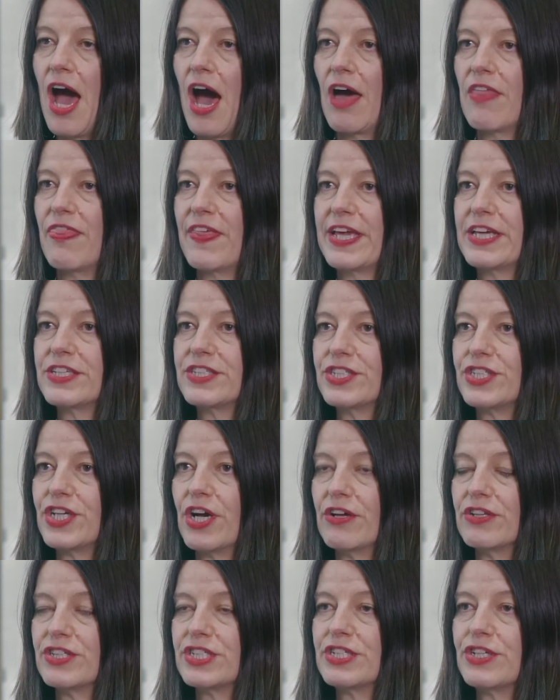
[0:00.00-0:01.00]
I think it's a
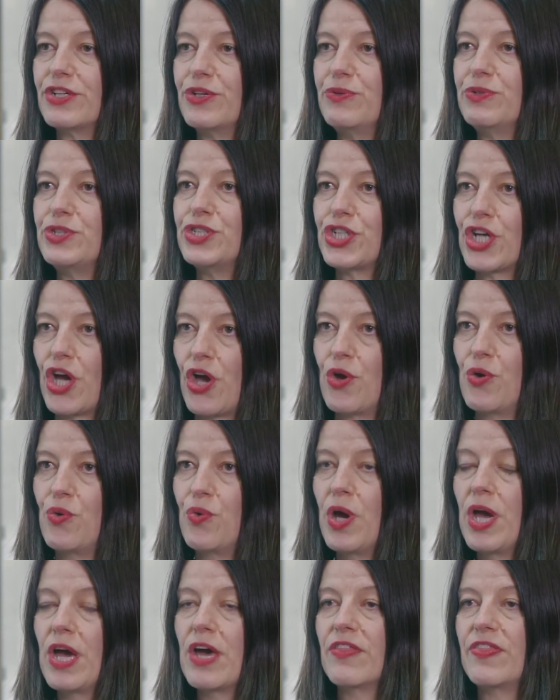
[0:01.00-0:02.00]
chance to show
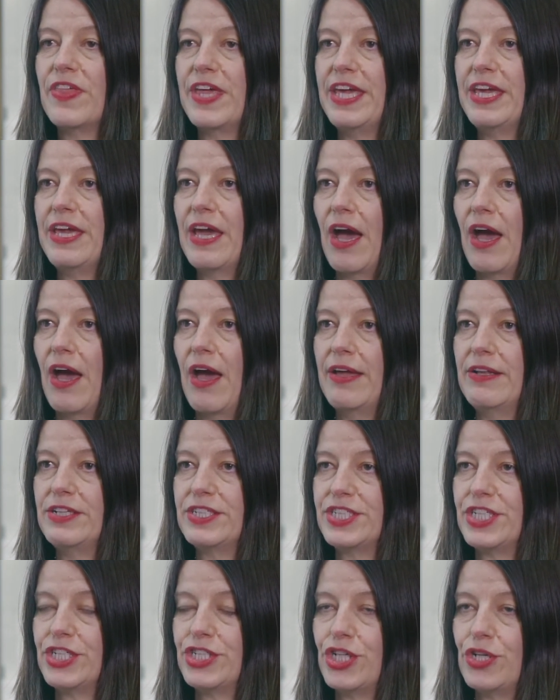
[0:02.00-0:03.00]
the
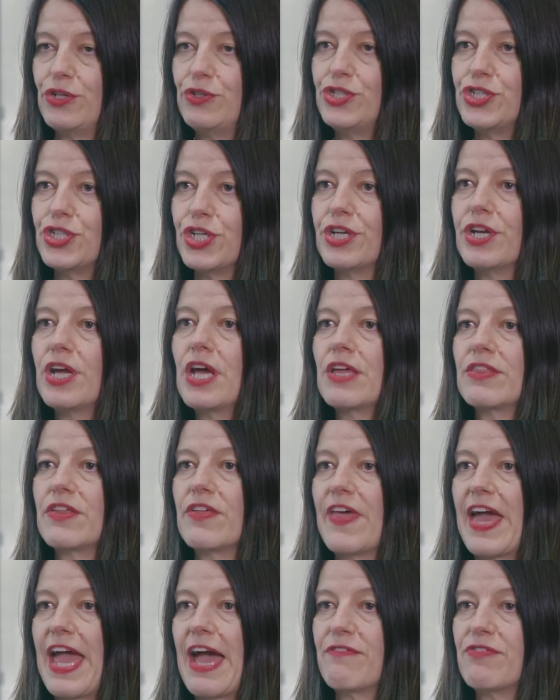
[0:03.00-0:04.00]
institution
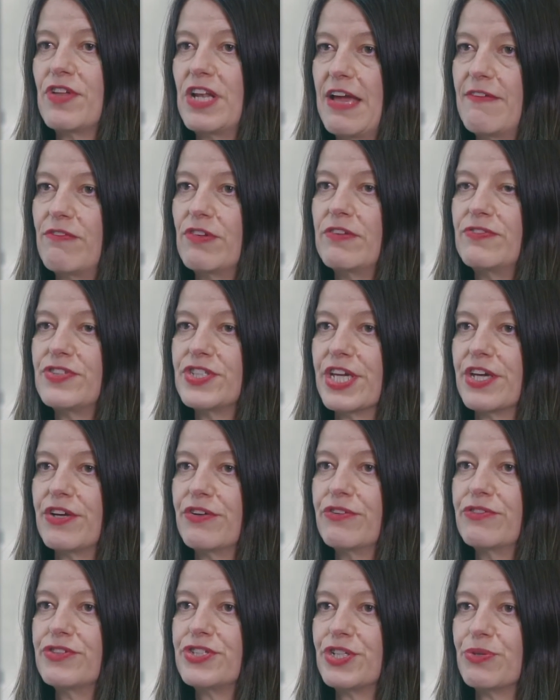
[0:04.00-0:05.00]
that they have the level of
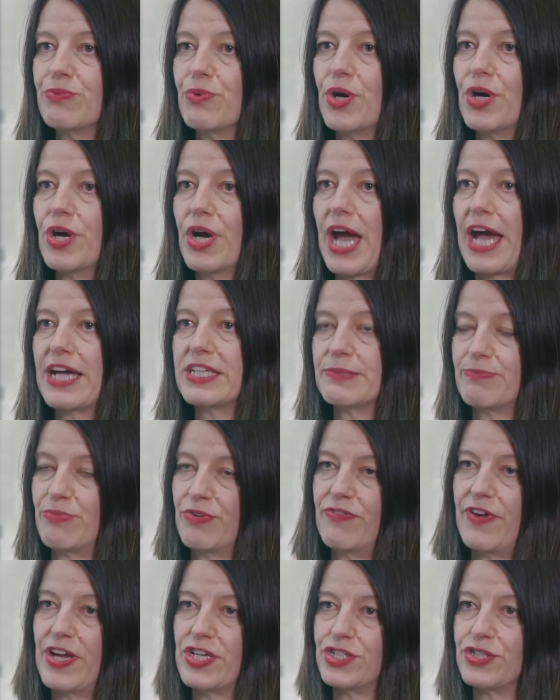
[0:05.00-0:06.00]
skills to work as a
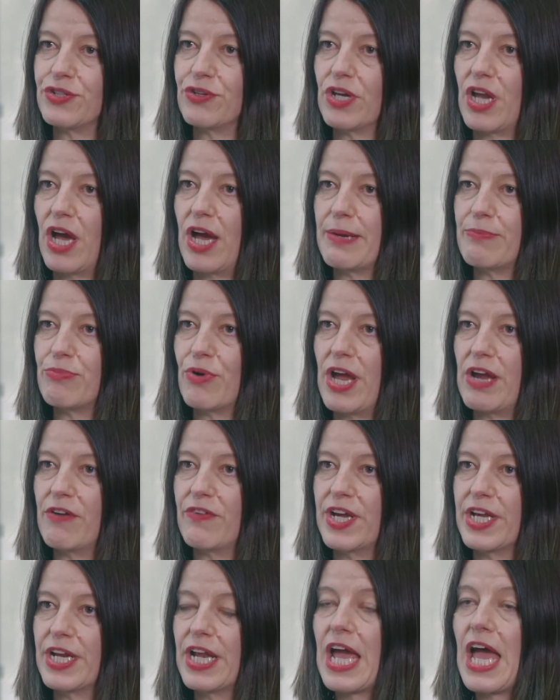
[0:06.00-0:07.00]
professional
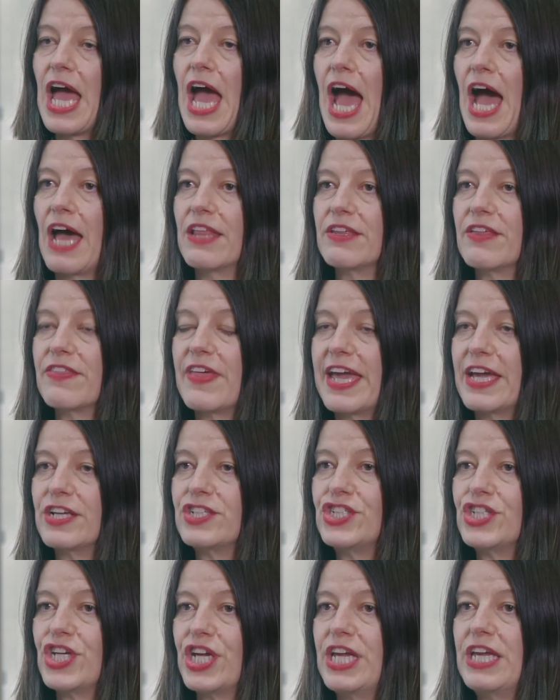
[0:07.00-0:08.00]
librarian, and that they
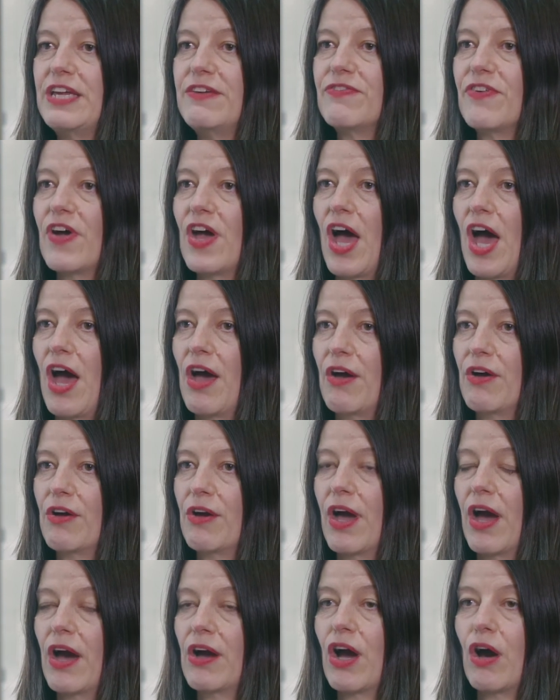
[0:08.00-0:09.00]
achieve
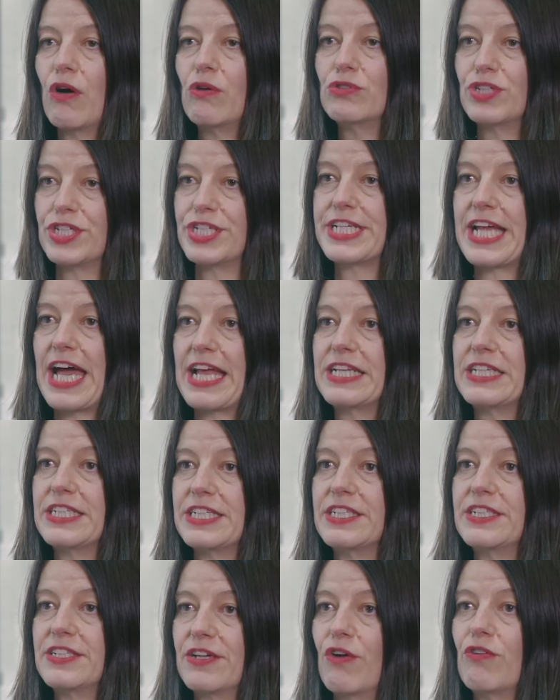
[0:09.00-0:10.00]
a gold
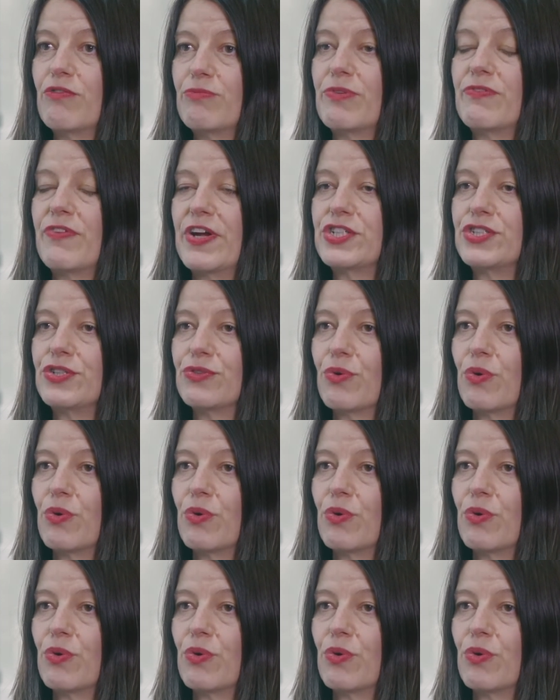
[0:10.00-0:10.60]
standard of professional